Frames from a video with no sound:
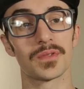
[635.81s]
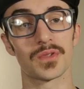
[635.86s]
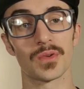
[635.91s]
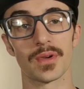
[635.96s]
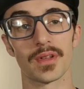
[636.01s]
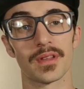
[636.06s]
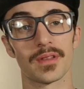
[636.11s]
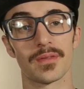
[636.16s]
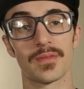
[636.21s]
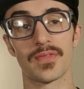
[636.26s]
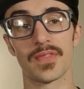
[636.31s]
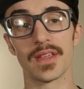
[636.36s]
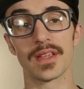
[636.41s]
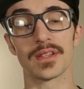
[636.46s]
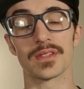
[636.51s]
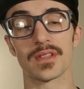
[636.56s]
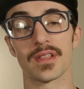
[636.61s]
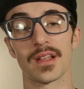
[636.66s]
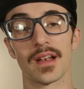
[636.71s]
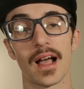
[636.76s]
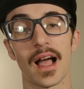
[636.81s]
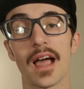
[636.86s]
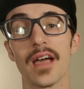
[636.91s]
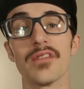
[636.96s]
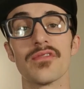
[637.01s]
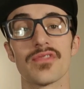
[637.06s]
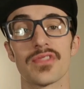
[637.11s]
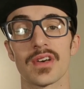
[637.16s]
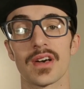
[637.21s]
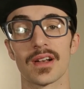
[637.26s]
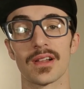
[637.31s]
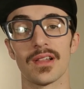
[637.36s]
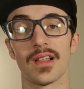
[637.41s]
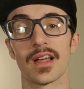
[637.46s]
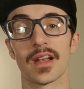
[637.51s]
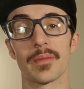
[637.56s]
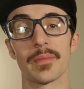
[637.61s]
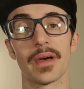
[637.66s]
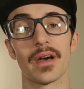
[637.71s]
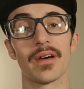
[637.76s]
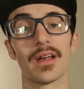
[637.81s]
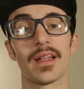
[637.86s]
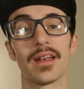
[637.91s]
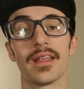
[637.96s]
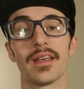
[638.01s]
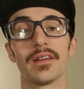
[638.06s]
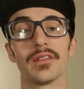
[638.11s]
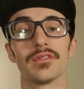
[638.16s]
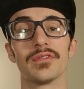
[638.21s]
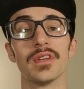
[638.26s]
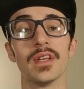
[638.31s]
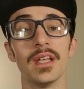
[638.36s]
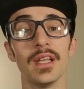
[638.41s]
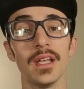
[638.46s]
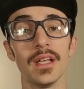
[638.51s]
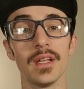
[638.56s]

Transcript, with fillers: sort of things that I've thought a lot about and have